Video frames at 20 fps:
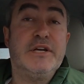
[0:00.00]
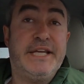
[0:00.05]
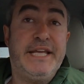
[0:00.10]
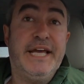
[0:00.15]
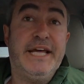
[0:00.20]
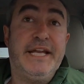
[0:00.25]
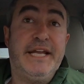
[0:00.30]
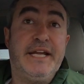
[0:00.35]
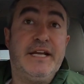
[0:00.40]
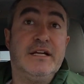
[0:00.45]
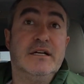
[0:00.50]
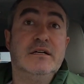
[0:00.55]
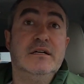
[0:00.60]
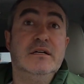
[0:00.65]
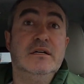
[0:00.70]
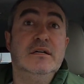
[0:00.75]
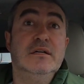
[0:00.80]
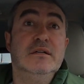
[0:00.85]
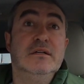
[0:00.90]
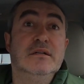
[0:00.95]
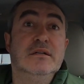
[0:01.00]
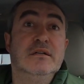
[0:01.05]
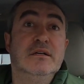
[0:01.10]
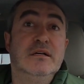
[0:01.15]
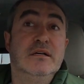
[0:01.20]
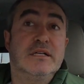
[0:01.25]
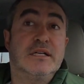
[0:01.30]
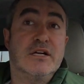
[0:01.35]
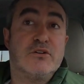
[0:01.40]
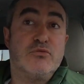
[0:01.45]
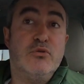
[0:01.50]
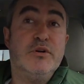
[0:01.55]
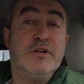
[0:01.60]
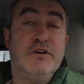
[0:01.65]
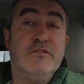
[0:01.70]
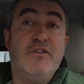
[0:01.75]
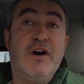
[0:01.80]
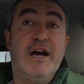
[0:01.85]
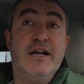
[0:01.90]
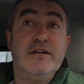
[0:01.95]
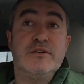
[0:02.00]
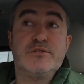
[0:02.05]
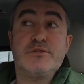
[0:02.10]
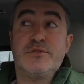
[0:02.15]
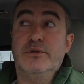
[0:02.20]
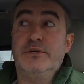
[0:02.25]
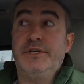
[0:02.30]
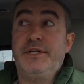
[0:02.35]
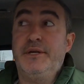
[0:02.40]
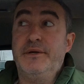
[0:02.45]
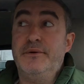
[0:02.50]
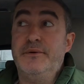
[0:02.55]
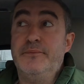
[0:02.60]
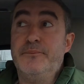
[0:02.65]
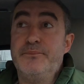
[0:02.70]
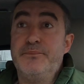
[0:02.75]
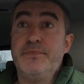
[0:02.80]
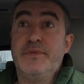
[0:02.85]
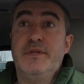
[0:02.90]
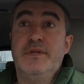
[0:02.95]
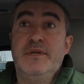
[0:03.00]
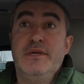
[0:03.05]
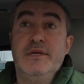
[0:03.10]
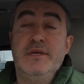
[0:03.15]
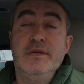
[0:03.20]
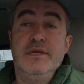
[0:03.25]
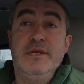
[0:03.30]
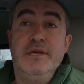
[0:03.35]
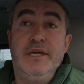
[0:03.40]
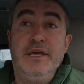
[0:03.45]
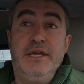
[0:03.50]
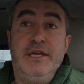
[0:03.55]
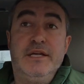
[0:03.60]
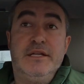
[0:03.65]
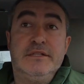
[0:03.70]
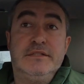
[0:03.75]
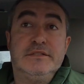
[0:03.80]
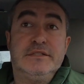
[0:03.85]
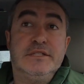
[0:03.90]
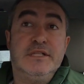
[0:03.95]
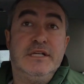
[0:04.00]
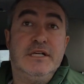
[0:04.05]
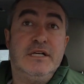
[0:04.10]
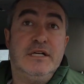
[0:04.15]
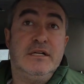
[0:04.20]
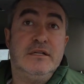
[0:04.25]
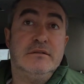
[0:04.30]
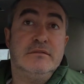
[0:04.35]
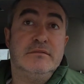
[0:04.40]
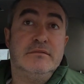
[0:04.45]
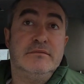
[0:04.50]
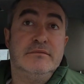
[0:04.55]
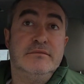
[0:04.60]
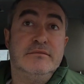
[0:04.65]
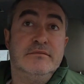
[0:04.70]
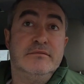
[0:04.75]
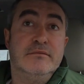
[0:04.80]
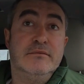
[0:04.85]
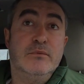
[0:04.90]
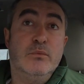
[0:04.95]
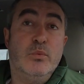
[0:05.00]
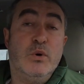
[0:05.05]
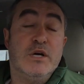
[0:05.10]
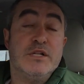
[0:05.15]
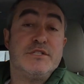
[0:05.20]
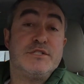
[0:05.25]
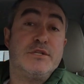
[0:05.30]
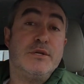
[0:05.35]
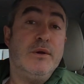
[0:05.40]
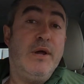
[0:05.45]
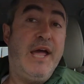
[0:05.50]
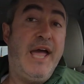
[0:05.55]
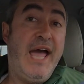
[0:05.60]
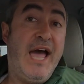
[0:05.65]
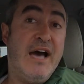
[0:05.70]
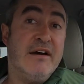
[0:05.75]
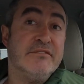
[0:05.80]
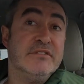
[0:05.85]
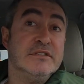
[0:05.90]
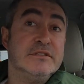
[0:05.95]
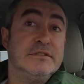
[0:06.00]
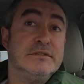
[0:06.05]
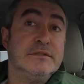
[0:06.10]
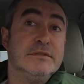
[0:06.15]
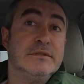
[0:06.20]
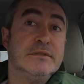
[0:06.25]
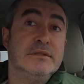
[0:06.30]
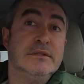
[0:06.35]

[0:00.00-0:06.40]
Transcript: getting coronavirus on you. And once you have it,